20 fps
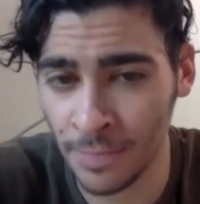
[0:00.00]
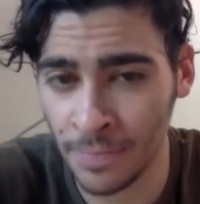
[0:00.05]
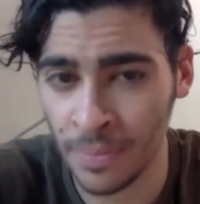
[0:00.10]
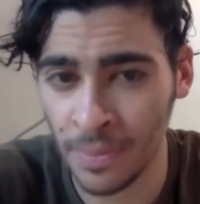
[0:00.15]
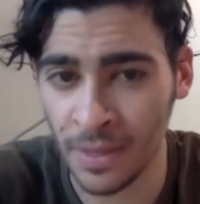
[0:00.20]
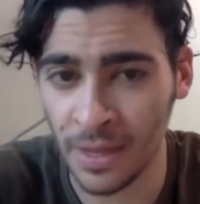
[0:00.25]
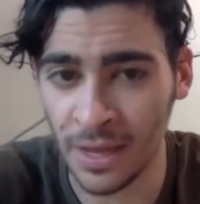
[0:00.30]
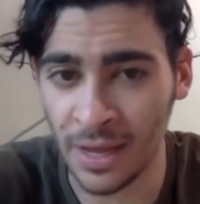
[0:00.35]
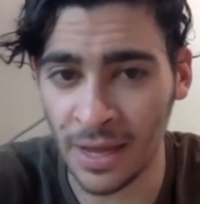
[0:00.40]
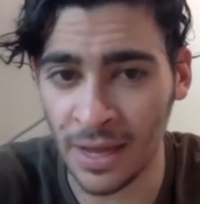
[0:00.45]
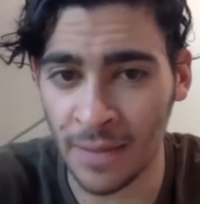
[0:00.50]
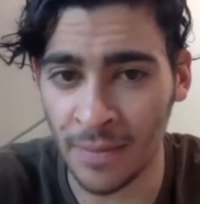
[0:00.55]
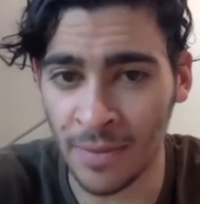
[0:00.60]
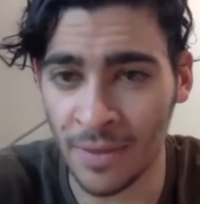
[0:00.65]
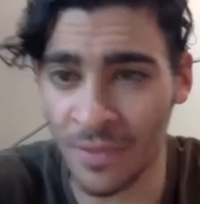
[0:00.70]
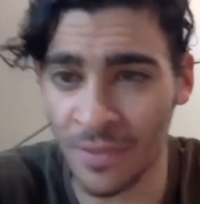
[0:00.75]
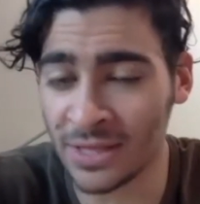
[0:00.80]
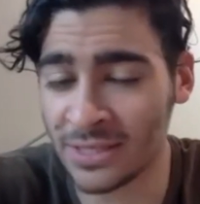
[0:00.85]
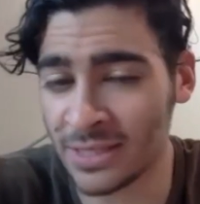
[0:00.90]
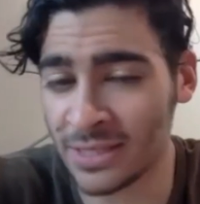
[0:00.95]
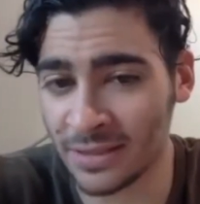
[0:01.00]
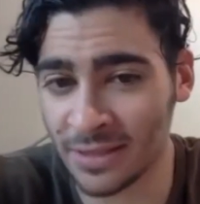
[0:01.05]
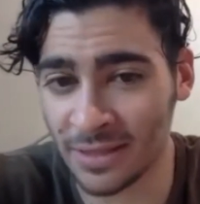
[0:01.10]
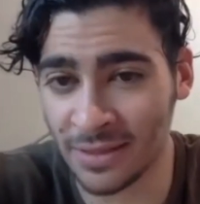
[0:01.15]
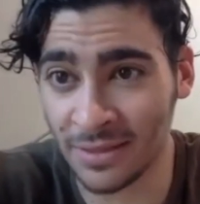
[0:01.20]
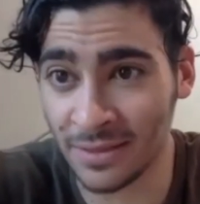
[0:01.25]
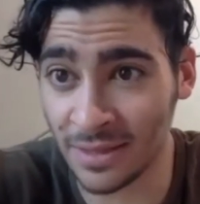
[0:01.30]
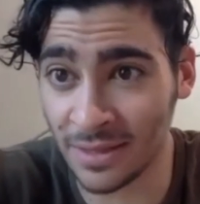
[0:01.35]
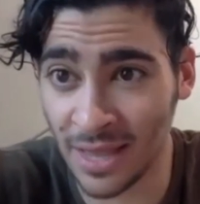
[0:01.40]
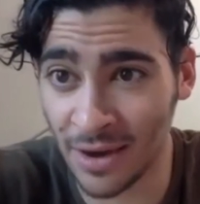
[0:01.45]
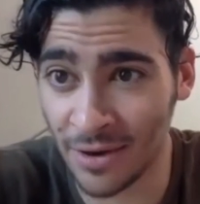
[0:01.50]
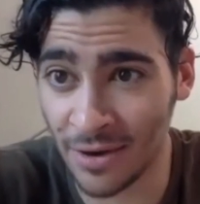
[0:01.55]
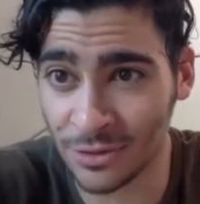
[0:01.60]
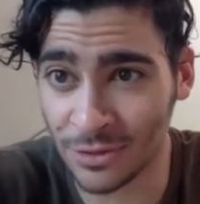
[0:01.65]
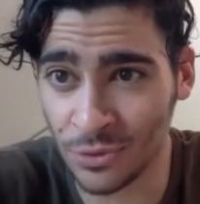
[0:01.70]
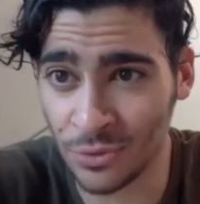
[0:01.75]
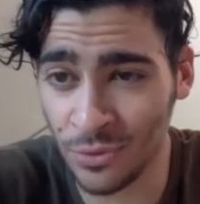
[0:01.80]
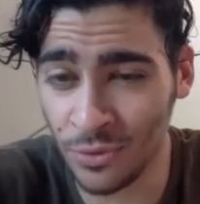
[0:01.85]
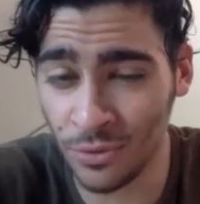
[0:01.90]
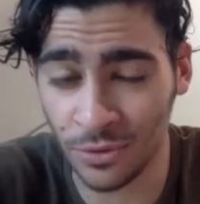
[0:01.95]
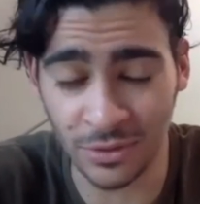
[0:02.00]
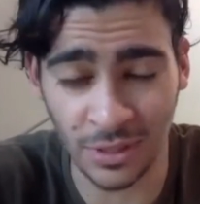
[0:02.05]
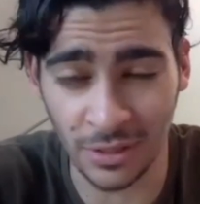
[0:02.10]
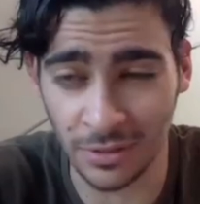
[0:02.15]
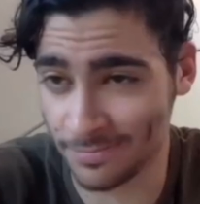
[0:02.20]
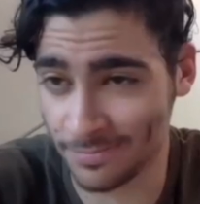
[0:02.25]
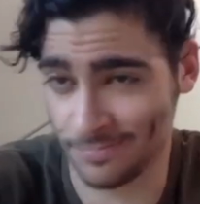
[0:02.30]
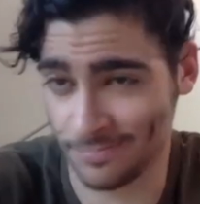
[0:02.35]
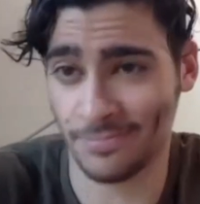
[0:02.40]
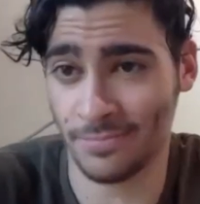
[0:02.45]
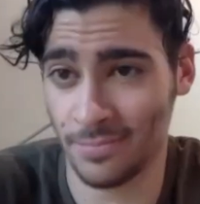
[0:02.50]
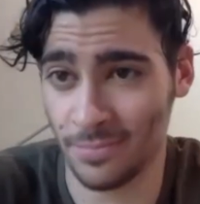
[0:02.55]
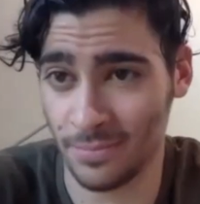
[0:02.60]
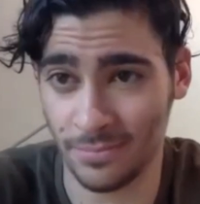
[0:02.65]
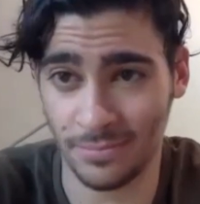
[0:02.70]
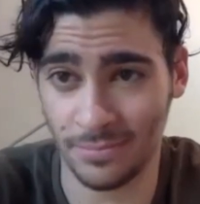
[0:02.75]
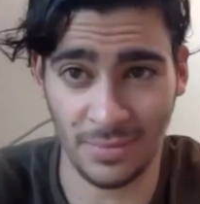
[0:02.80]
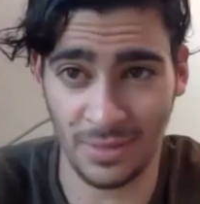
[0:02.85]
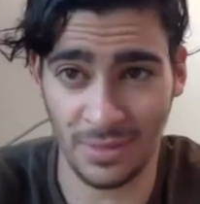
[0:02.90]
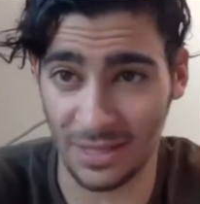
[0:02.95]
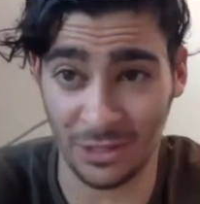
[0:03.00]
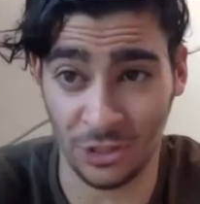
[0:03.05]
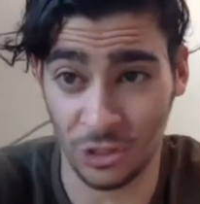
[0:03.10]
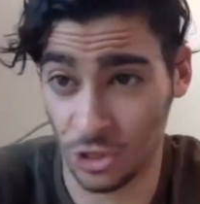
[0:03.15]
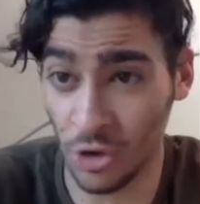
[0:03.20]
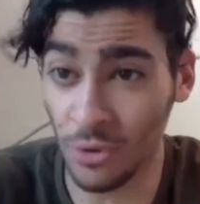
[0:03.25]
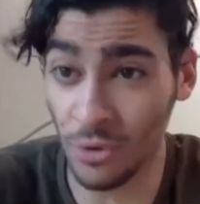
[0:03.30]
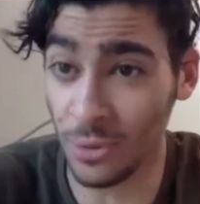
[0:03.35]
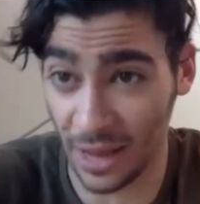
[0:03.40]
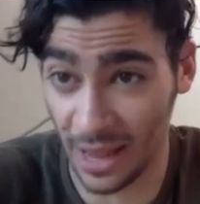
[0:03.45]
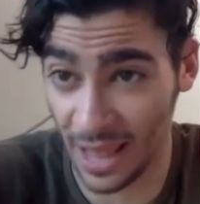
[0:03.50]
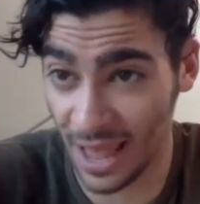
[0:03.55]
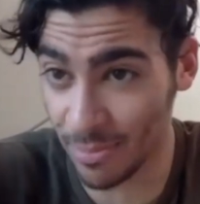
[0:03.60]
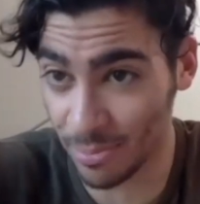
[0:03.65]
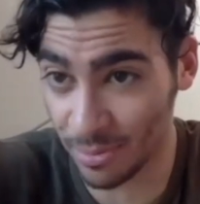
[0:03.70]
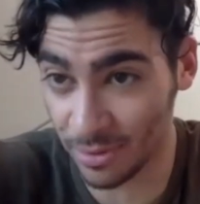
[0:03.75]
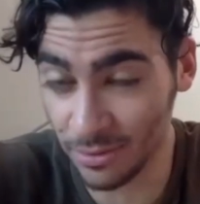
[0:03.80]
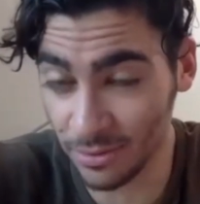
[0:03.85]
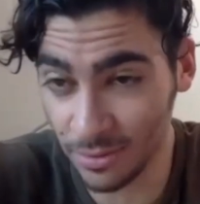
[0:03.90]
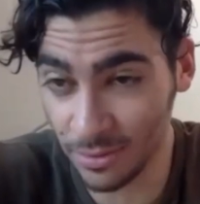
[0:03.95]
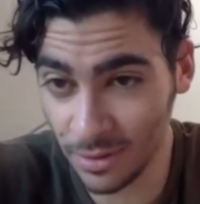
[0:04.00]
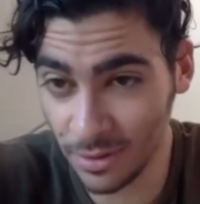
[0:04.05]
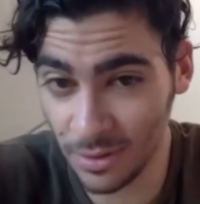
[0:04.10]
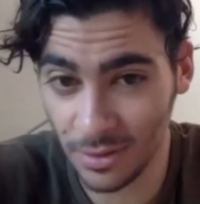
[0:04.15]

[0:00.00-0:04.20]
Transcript: um, and that's like the thing that carries you through because like it's going to happen.